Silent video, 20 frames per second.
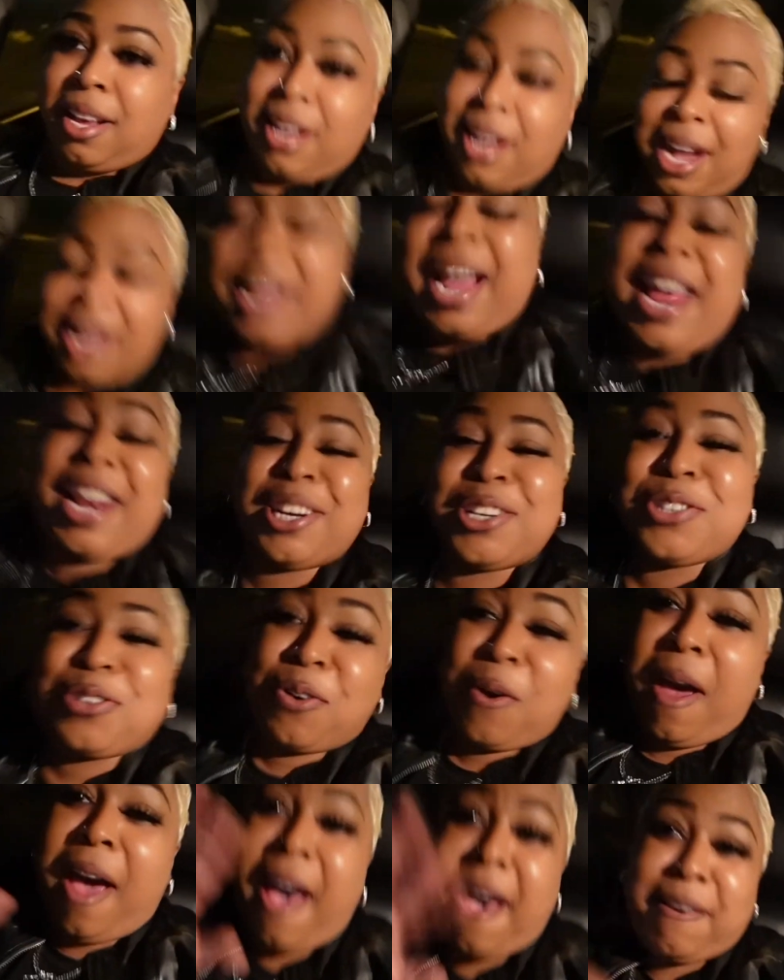I got a
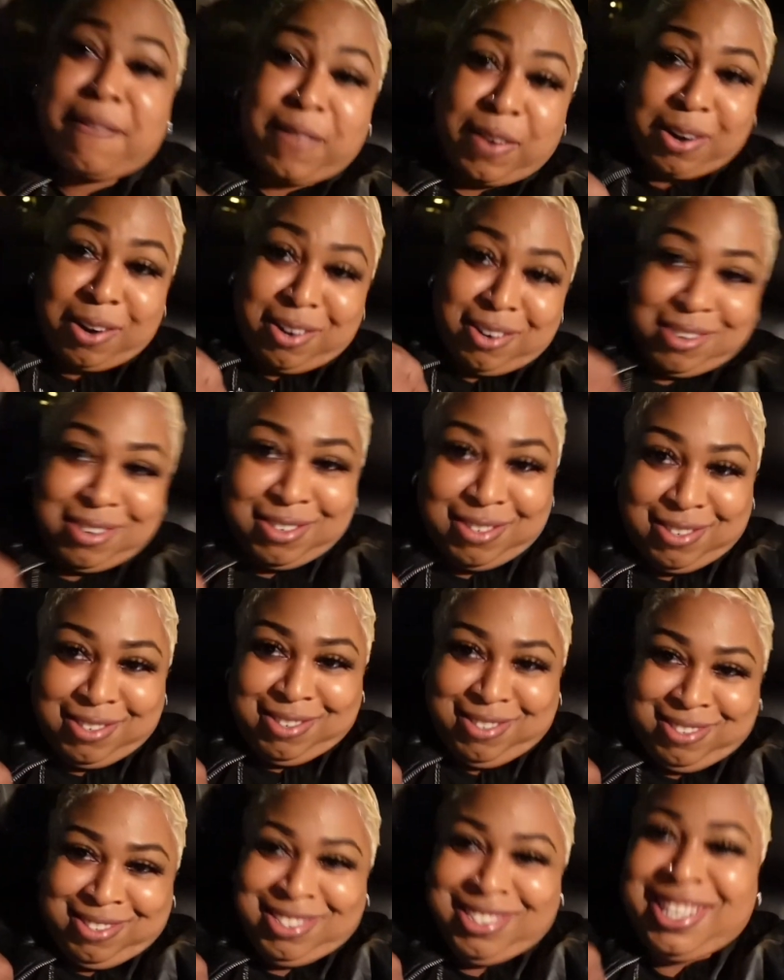driver.
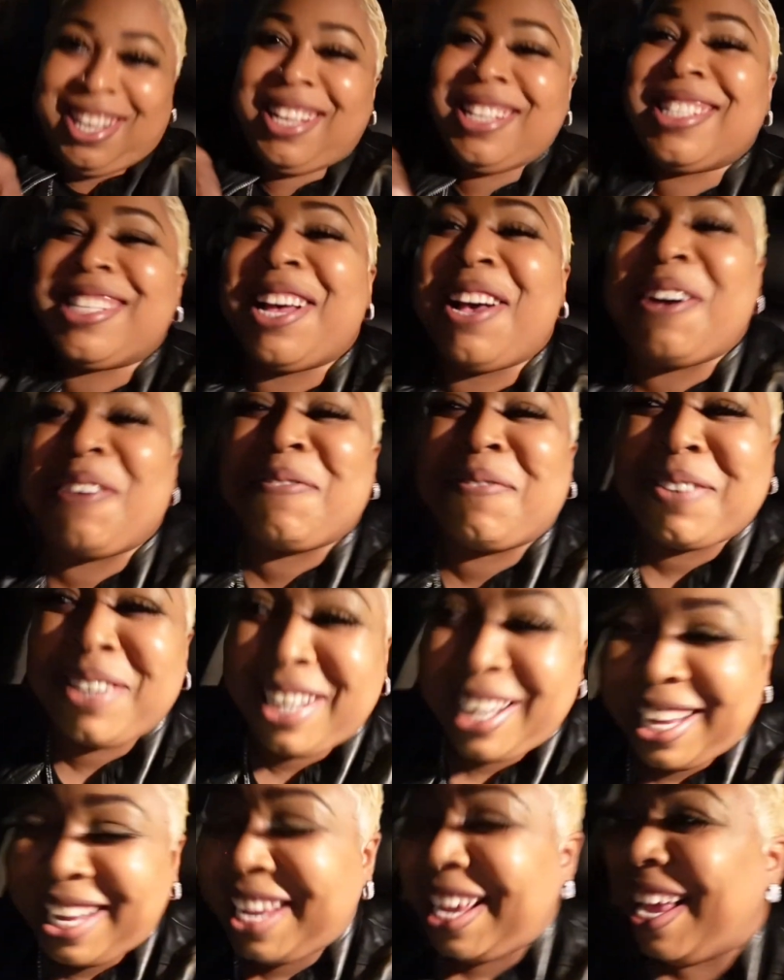Stop
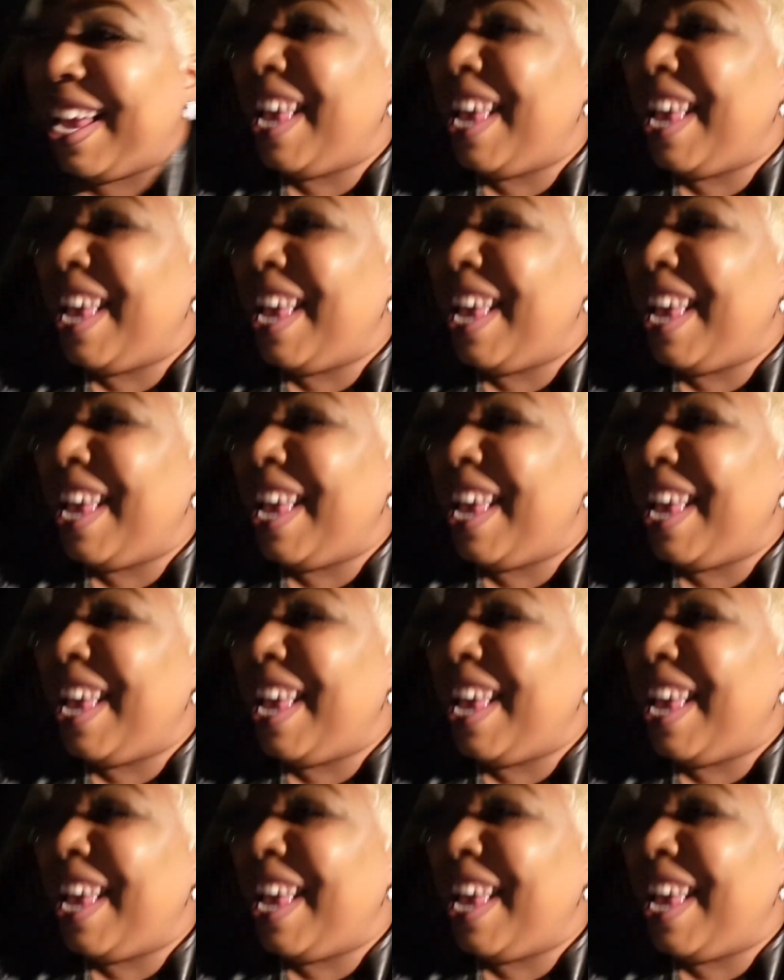playing.